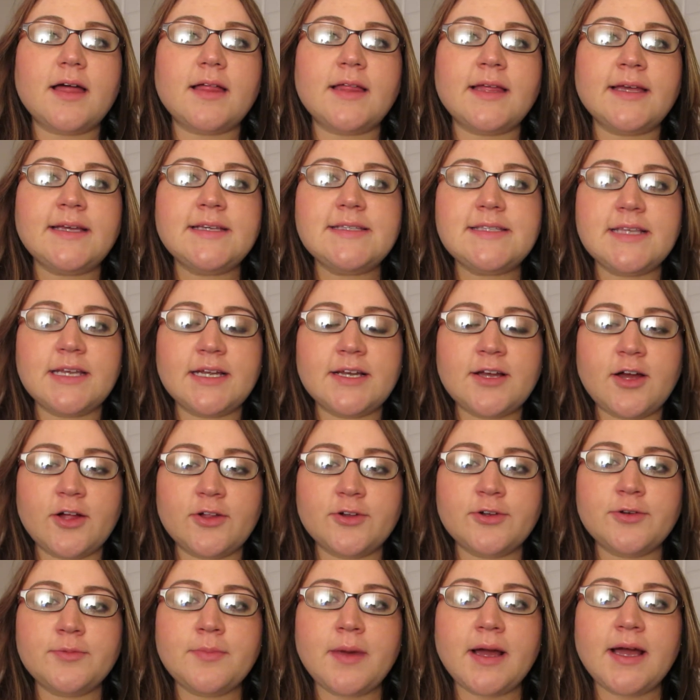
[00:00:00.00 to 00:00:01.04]
I said, I
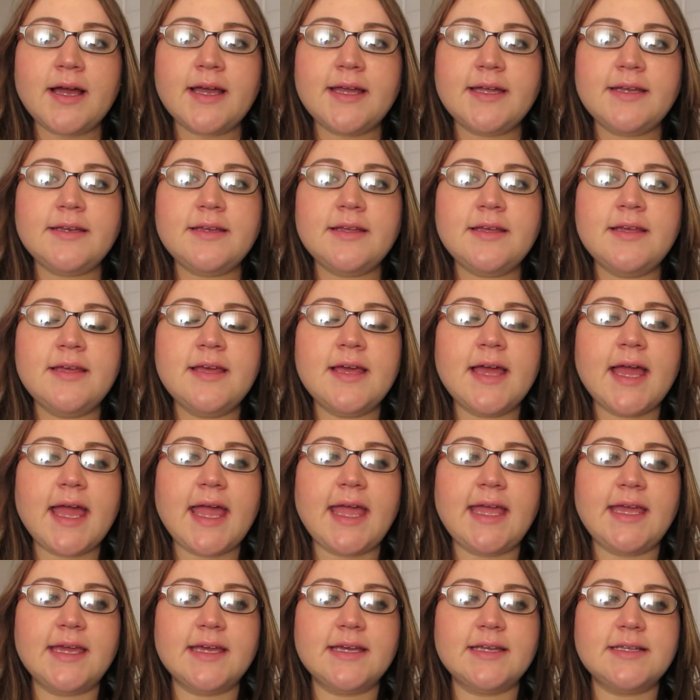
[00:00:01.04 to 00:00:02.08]
colored mine,
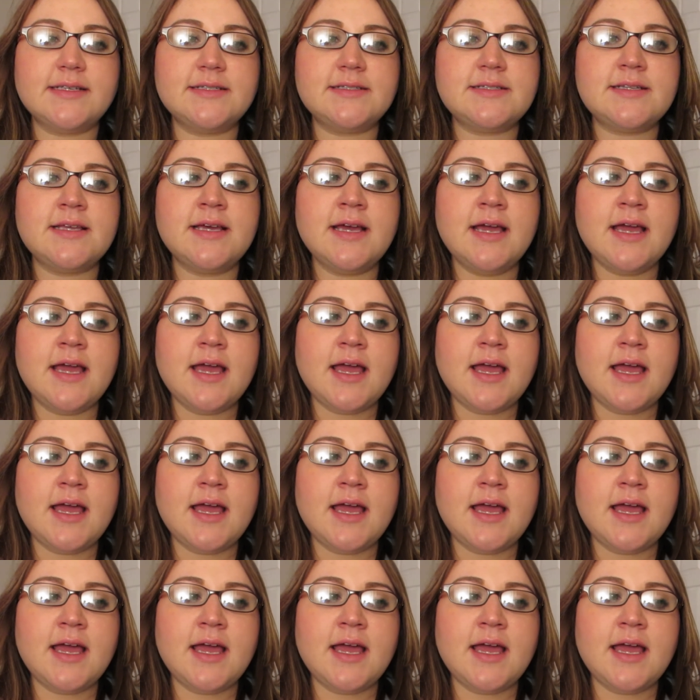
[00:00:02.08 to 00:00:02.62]
and